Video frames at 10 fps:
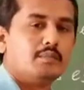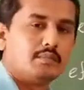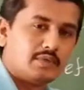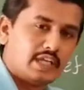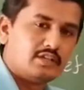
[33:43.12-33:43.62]

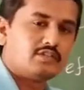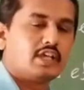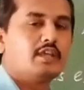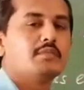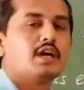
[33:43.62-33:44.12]

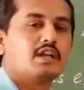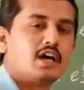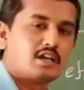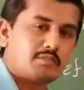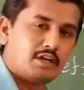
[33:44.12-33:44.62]
enzyme or
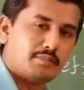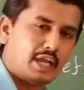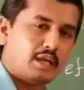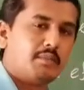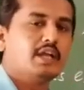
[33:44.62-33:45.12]
normal
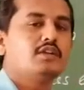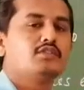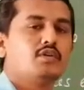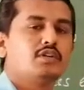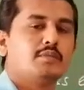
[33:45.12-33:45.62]
pigment.
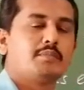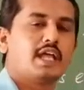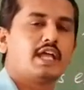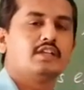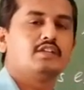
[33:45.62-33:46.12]
So, the
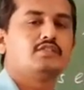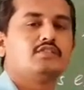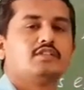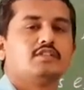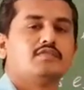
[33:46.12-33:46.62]
plant
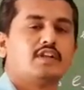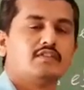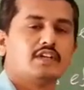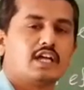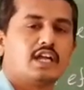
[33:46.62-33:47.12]
is
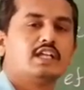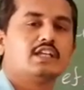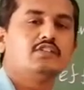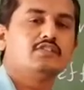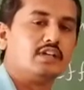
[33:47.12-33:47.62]
flower color
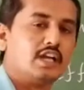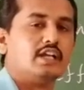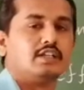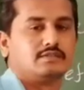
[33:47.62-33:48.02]
is red.